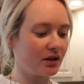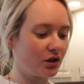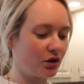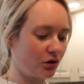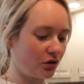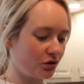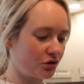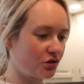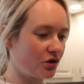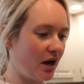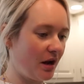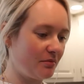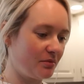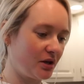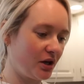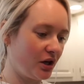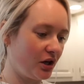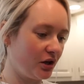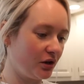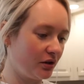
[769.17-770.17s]
Girl Tribe
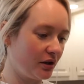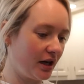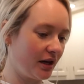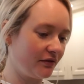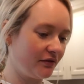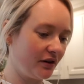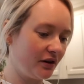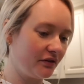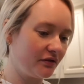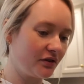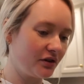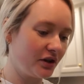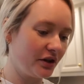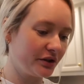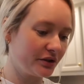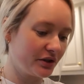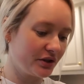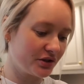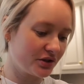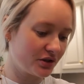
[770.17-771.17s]
Co. I fell for
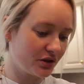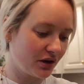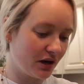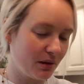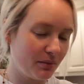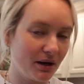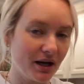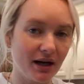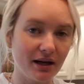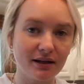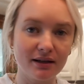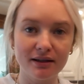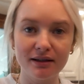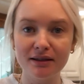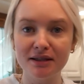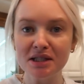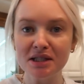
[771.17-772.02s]
another Instagram ad.